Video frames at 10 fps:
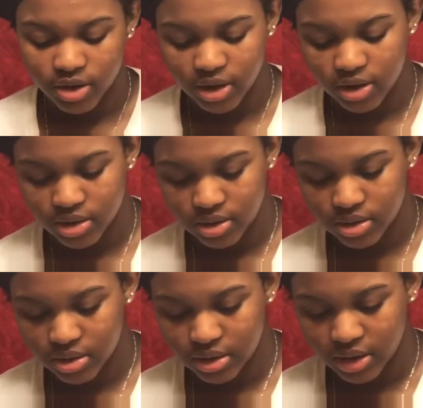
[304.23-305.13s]

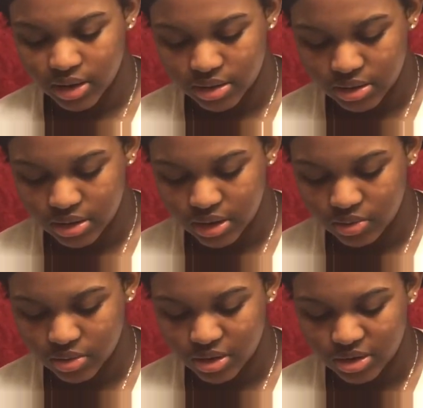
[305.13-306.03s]
Organics and like I said I
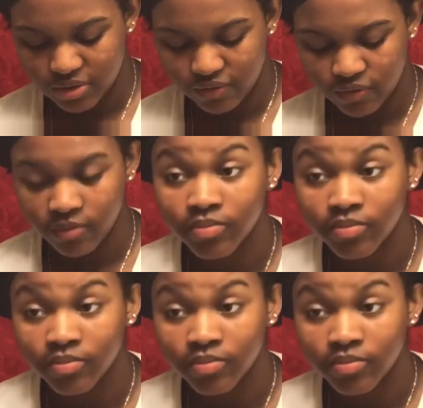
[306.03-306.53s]
will leave